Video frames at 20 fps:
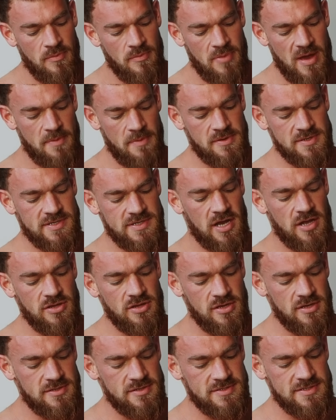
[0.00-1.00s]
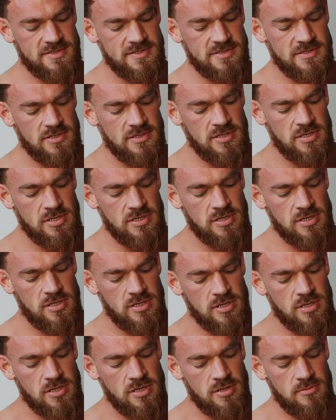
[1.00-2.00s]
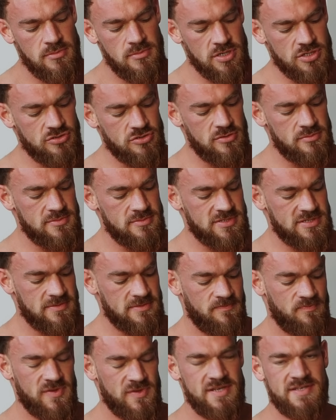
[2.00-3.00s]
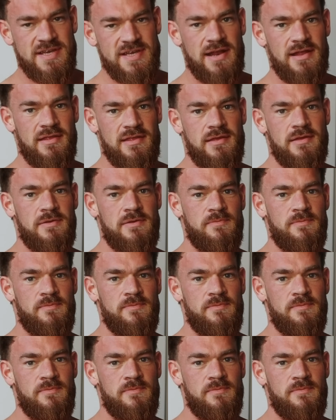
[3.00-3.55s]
peppers, onions, mushrooms and salad.